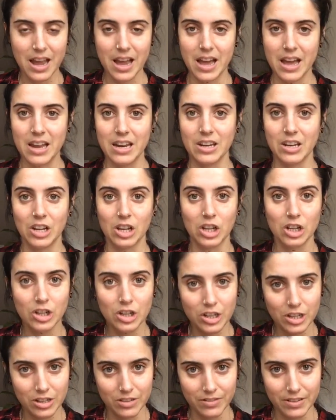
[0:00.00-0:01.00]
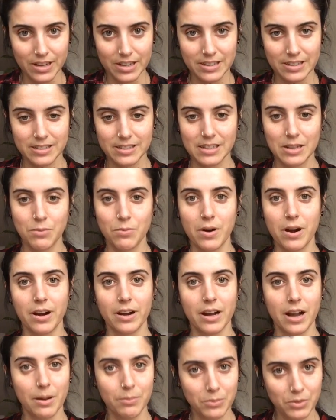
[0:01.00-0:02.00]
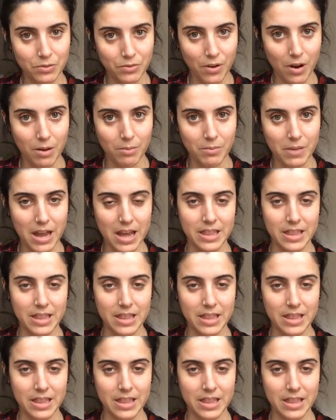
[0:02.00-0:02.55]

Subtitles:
and learn of it, see where it comes from,